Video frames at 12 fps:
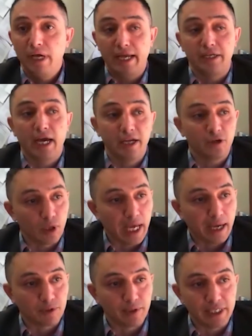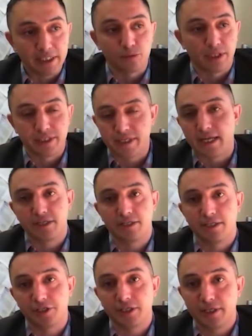and I collaborated with
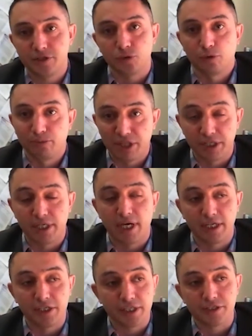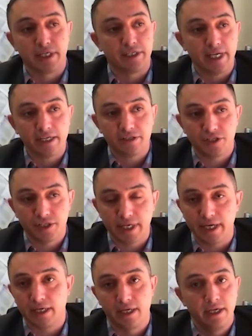statisticians or methodologists in Texas
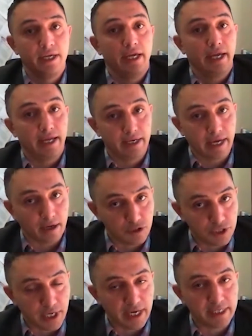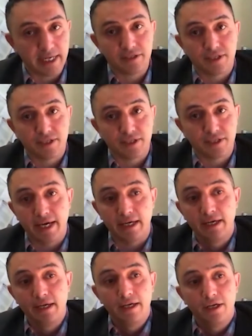Tech and outside Texas Tech,
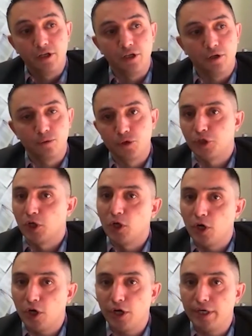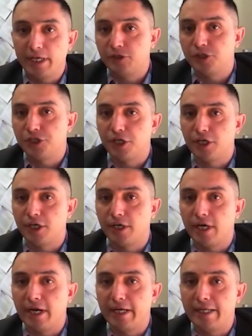to learn and to share
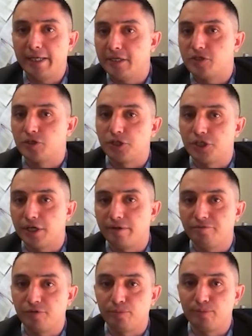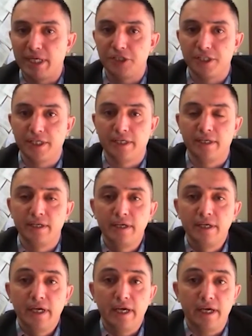ideas, to share information.
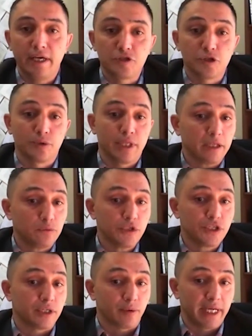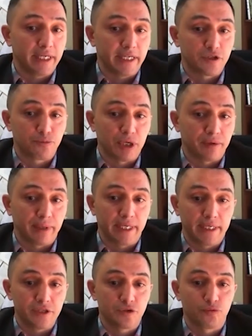So that was a great
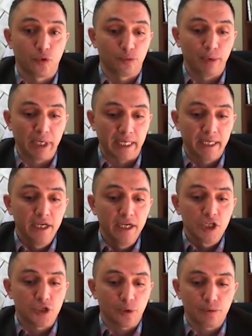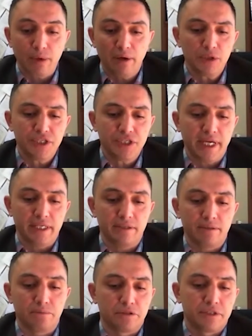experience for me. So I would say
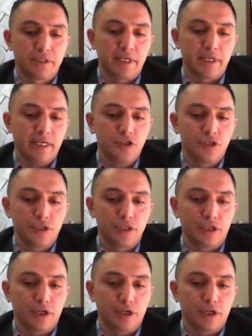since,